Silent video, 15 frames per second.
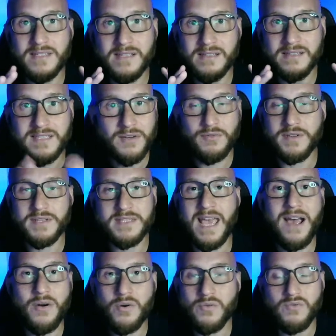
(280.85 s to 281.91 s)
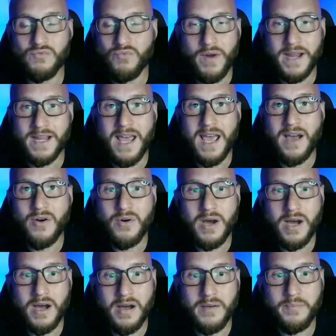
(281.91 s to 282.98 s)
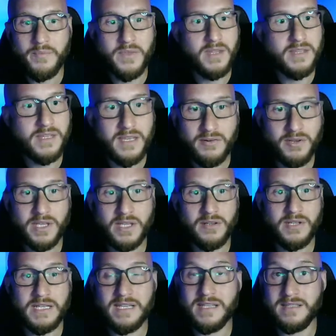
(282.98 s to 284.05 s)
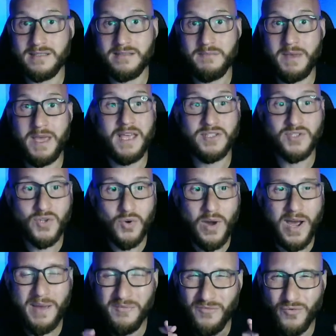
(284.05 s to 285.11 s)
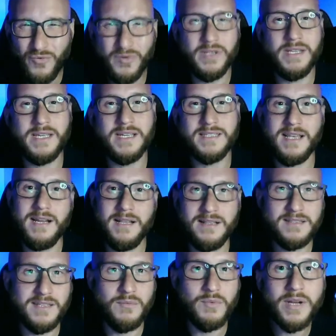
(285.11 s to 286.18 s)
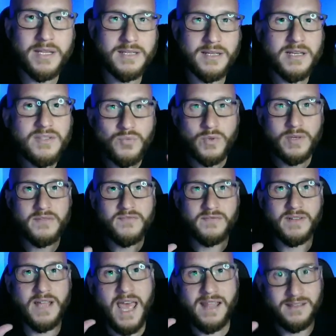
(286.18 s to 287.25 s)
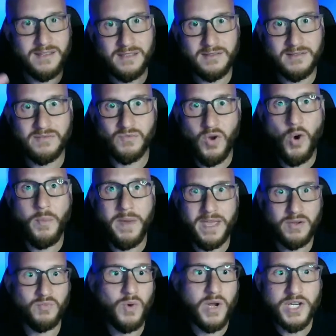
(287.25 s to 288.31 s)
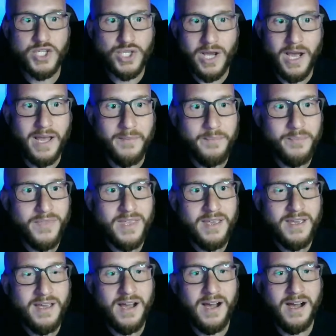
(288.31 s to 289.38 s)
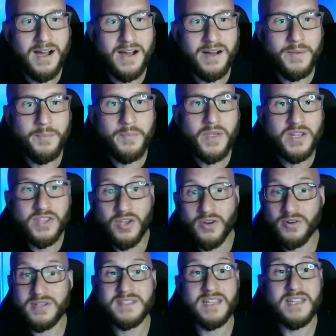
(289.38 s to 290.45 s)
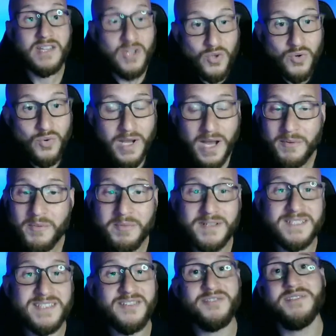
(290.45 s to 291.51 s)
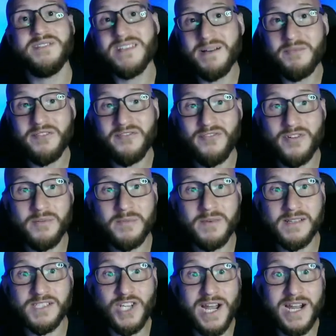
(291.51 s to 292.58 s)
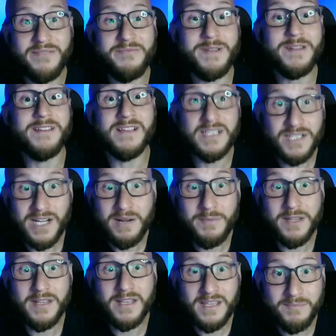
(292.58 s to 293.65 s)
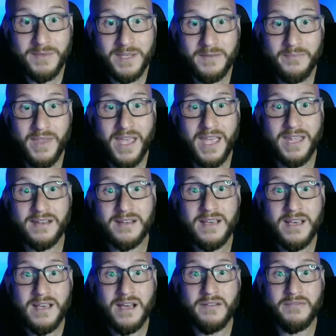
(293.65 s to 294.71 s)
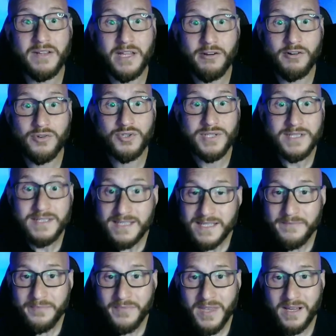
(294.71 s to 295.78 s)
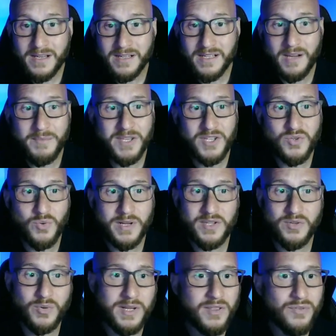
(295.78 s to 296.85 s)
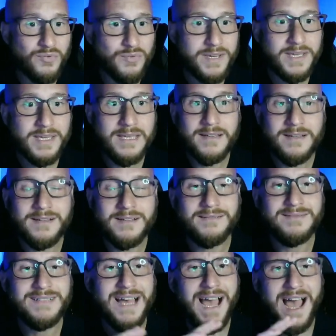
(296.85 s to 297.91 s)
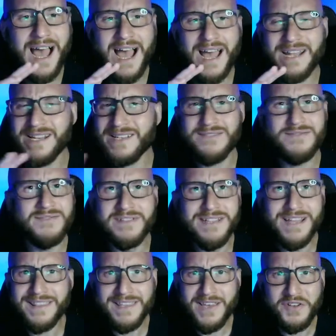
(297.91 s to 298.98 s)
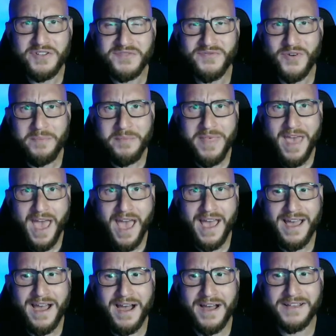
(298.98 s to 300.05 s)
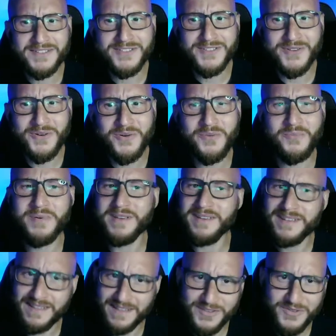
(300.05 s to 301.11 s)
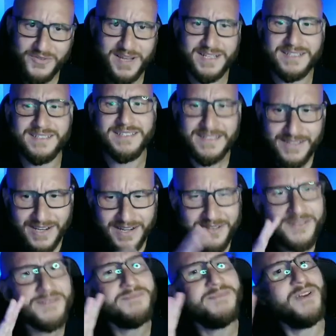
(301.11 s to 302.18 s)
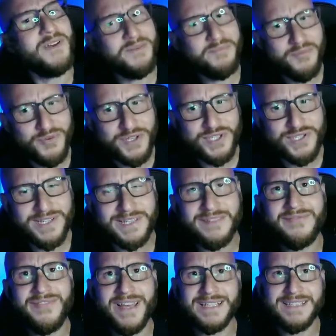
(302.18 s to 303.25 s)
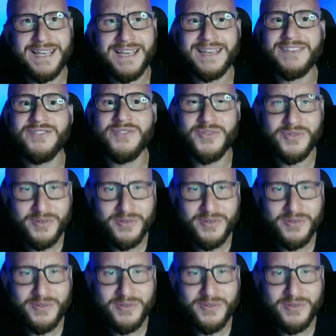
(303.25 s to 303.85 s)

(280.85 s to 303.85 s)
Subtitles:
series out right now. Kieran Gillen is the man, so I'm really excited to see what he does with the Omega one shot. There is a new comic book series coming from Jonathan Hickman and Valerio Schetti, coming in 2023. Nothing else from that. So, but you gotta appreciate the fact that they're